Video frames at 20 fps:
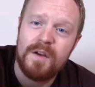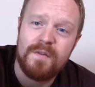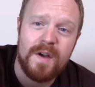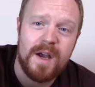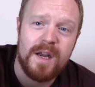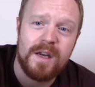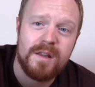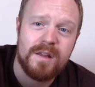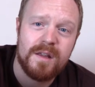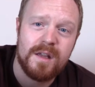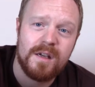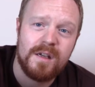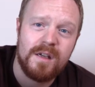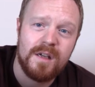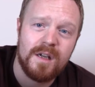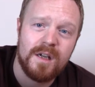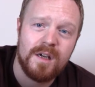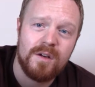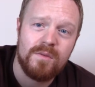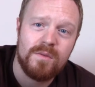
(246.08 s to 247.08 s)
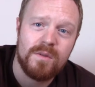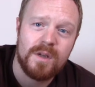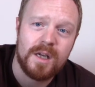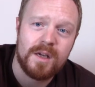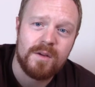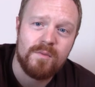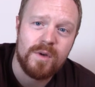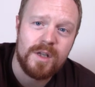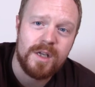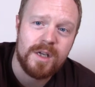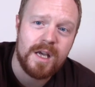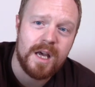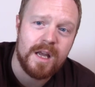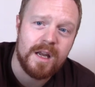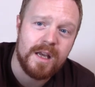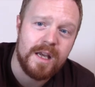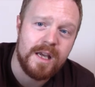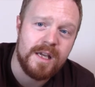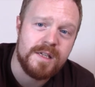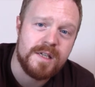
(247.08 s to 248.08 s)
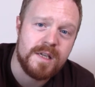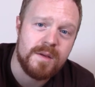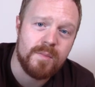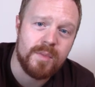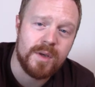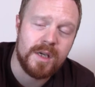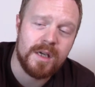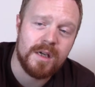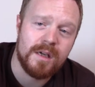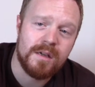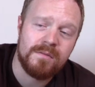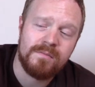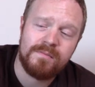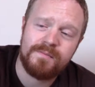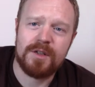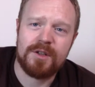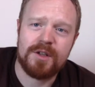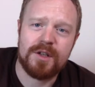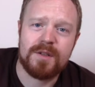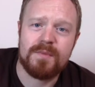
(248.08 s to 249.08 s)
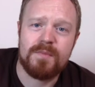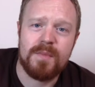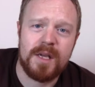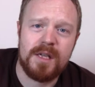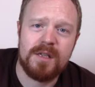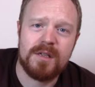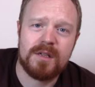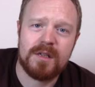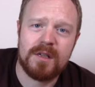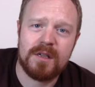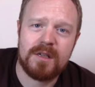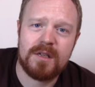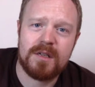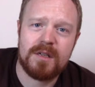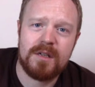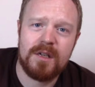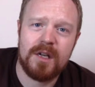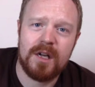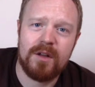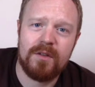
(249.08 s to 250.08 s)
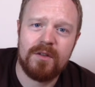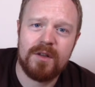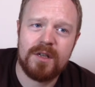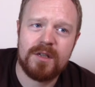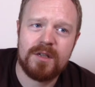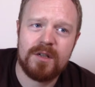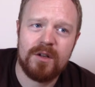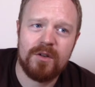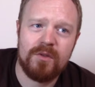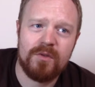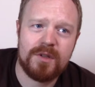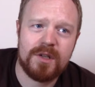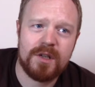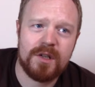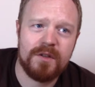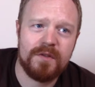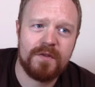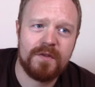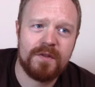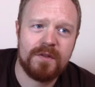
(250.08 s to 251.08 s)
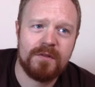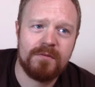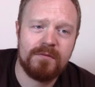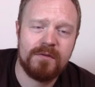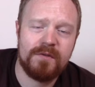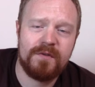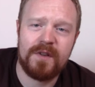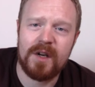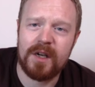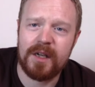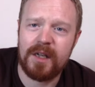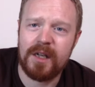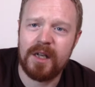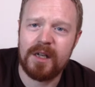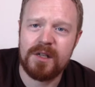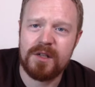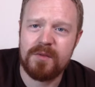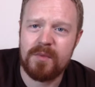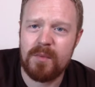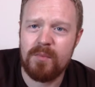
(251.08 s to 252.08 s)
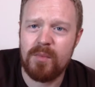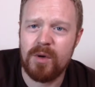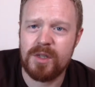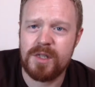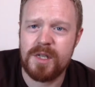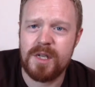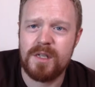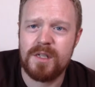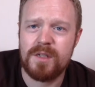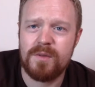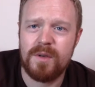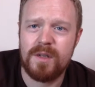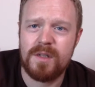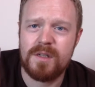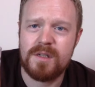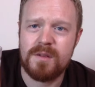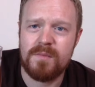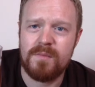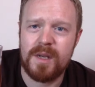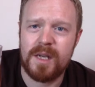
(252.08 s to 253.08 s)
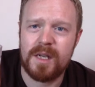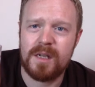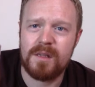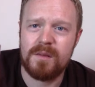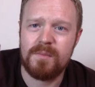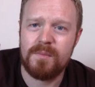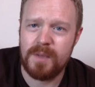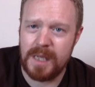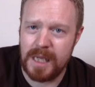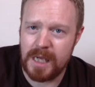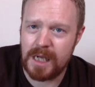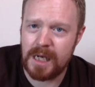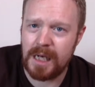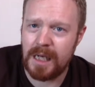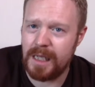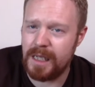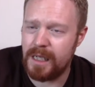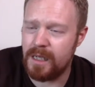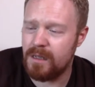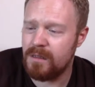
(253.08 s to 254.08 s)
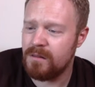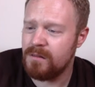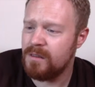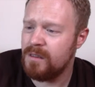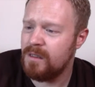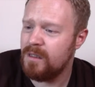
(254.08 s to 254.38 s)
If anything, you know, like when you get a hazy beer, it just means that, you know, there's no sort of finings have been put into it to make the beer clear,